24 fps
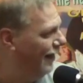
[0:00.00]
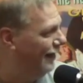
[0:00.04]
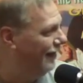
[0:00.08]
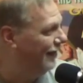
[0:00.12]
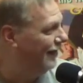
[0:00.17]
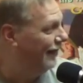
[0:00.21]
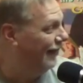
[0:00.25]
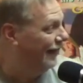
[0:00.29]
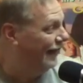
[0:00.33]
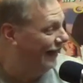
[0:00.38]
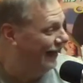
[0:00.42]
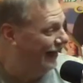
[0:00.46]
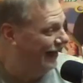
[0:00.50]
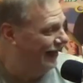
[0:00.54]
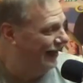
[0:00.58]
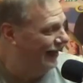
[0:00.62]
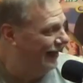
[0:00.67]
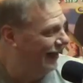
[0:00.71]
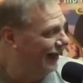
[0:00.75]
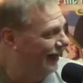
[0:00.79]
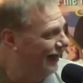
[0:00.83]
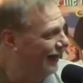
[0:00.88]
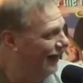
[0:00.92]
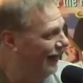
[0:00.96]
when he's
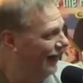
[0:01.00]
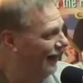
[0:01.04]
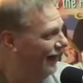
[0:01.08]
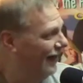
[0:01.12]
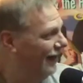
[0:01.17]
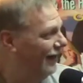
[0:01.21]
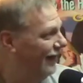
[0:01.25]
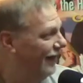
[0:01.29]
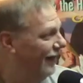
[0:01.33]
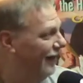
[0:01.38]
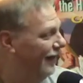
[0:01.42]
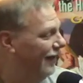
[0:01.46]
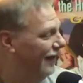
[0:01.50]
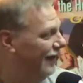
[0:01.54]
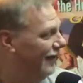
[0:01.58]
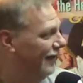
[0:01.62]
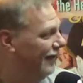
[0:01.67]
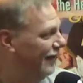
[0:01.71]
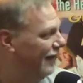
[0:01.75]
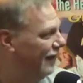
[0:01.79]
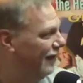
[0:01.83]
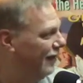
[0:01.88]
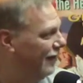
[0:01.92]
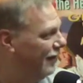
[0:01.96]
out in the
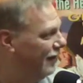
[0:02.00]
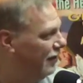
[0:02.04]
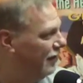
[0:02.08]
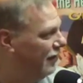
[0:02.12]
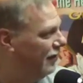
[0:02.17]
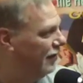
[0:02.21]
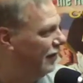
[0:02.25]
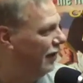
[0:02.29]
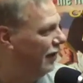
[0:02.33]
pool.